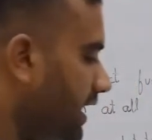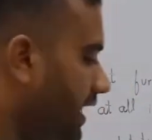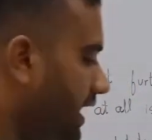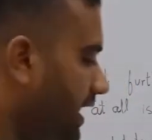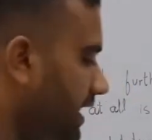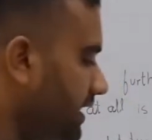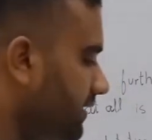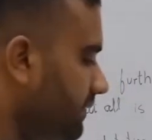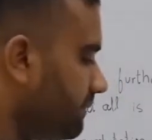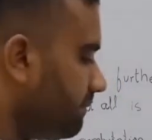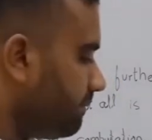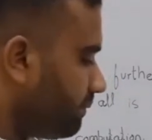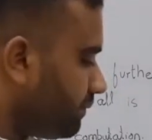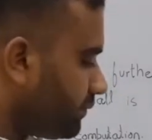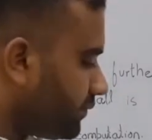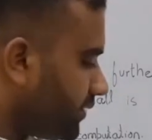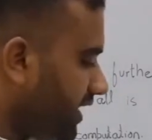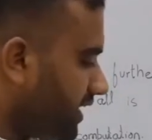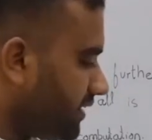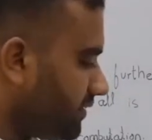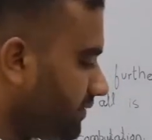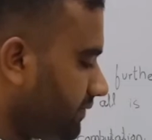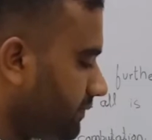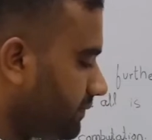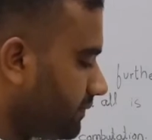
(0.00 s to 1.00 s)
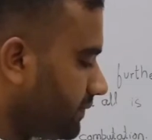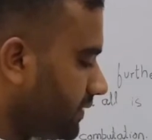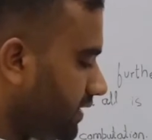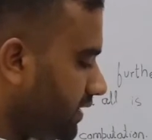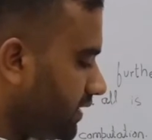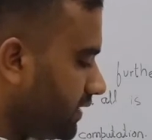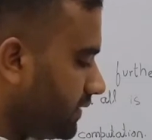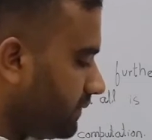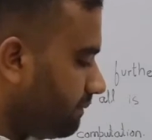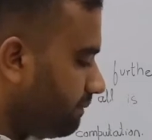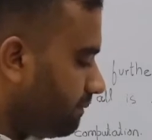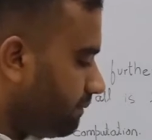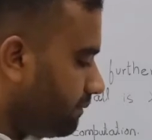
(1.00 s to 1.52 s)
And then
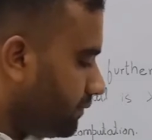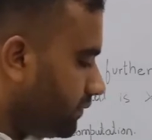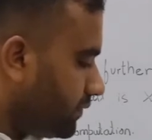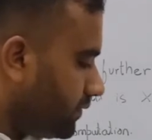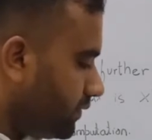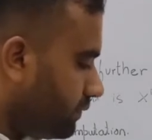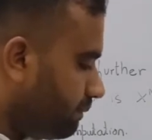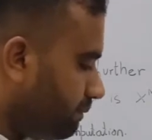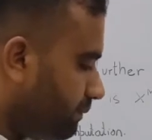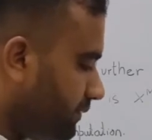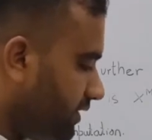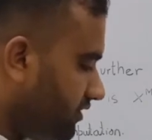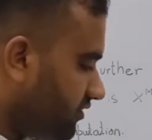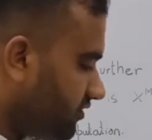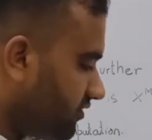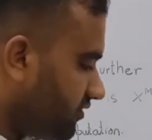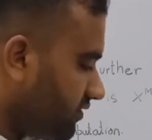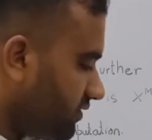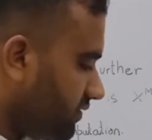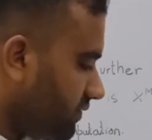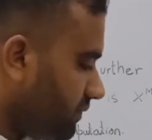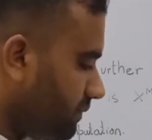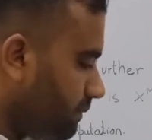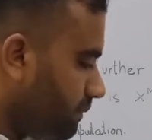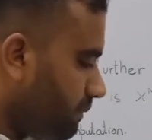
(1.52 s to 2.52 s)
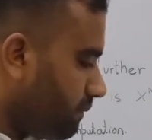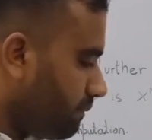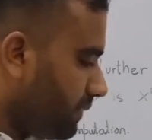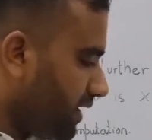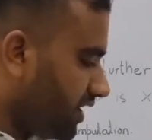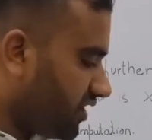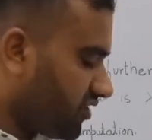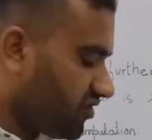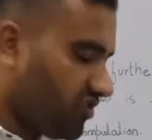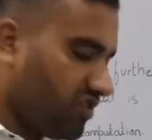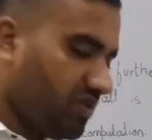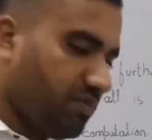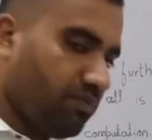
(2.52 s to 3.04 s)
this
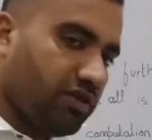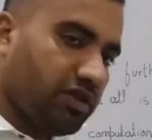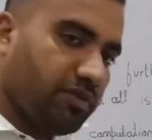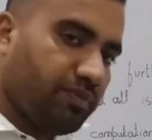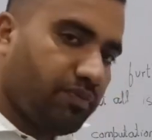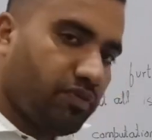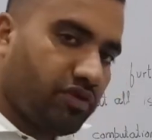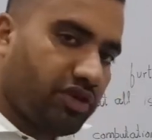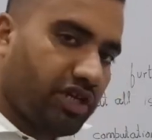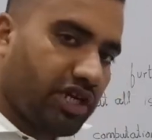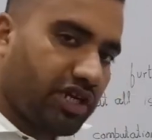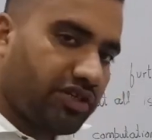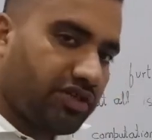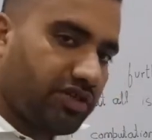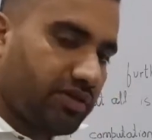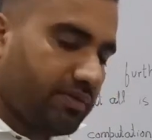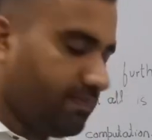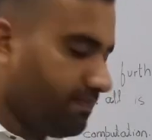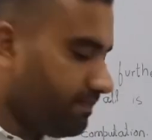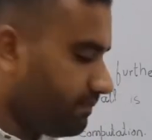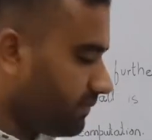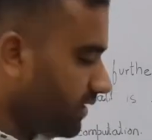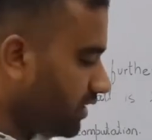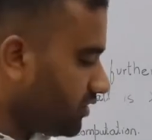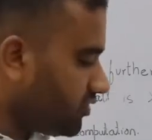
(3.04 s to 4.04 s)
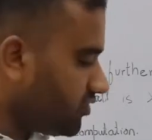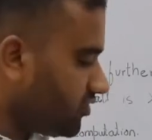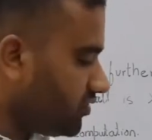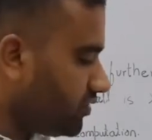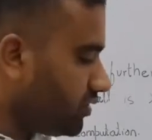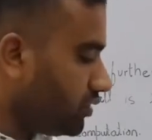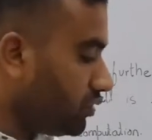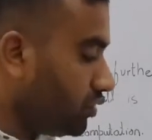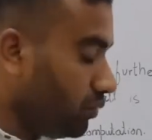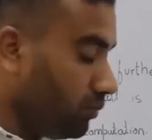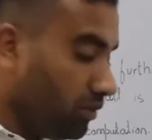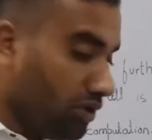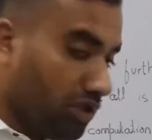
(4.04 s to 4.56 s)
maximal projection, this is
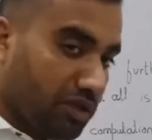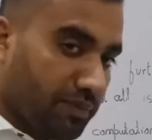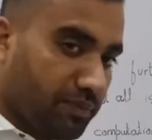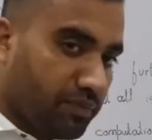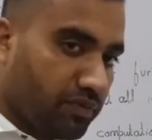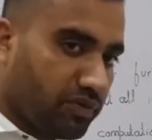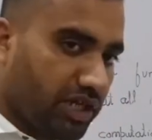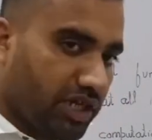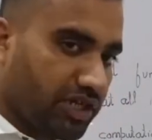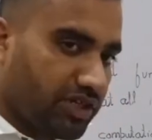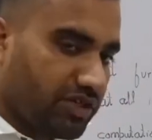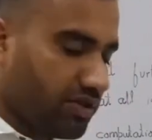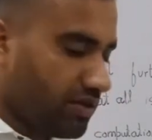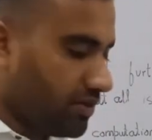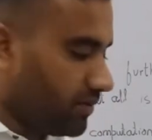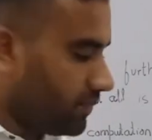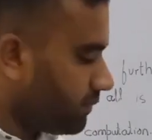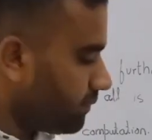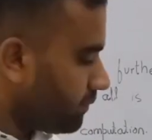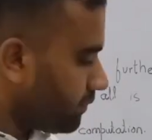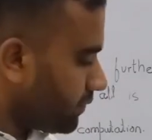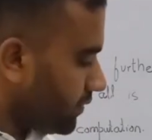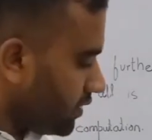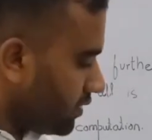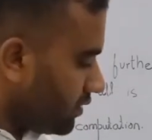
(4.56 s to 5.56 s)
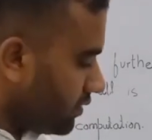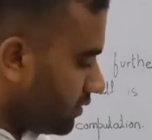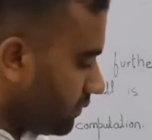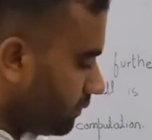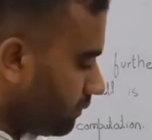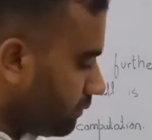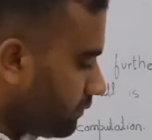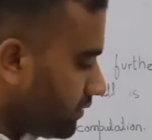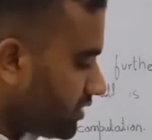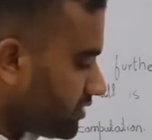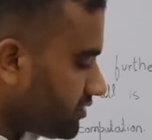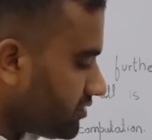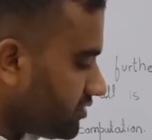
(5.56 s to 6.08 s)
the nominal projection,
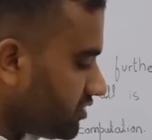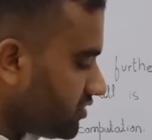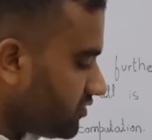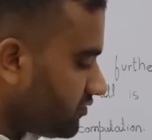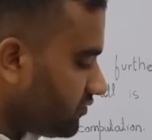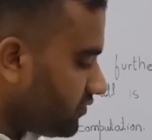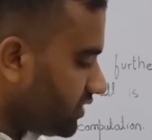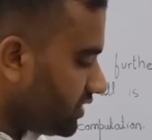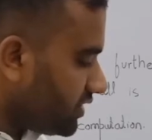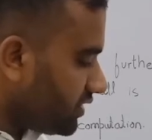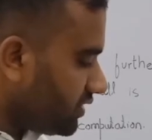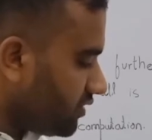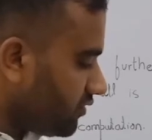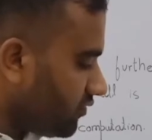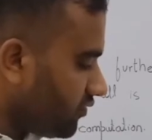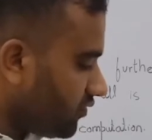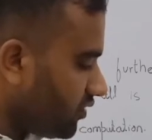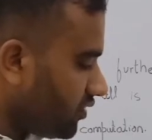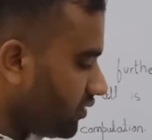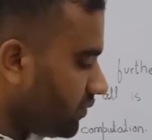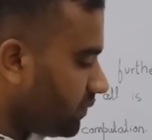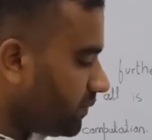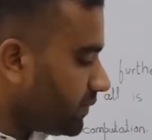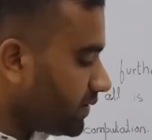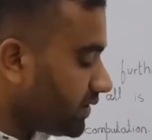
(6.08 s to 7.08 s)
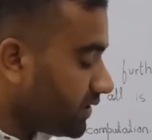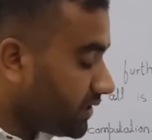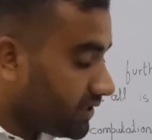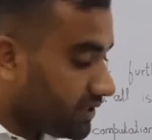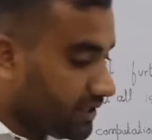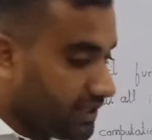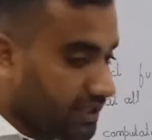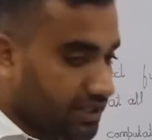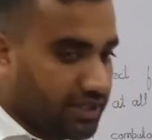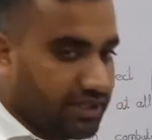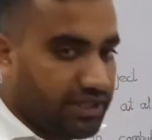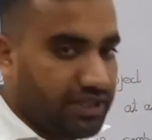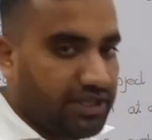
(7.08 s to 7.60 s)
merges with the verb
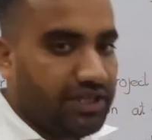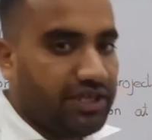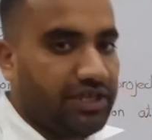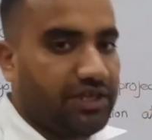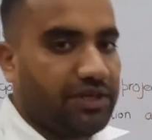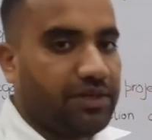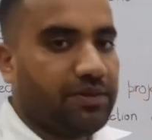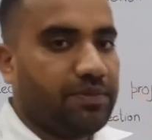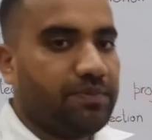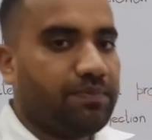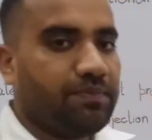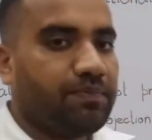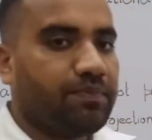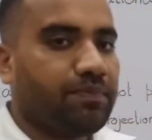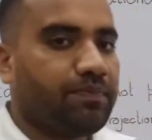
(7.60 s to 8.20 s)
read.